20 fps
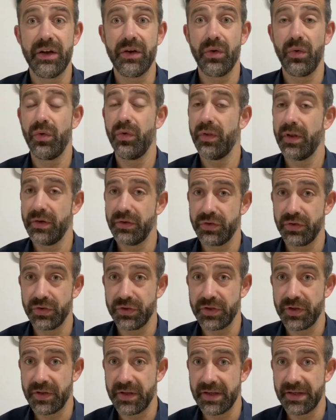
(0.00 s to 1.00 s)
all those
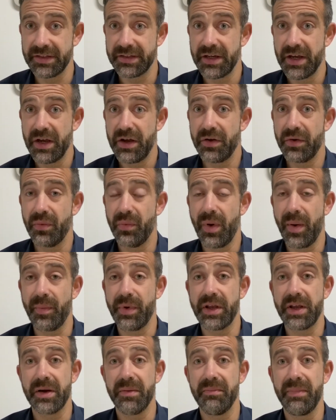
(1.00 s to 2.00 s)
sorts of things when we
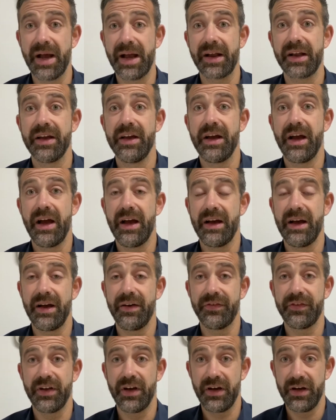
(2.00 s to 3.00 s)
come back
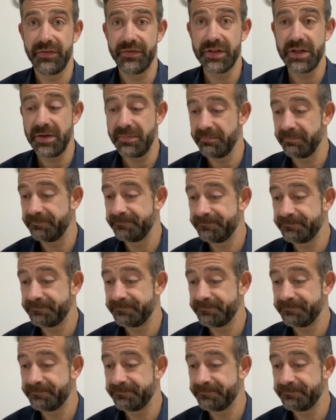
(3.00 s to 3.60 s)
after half term.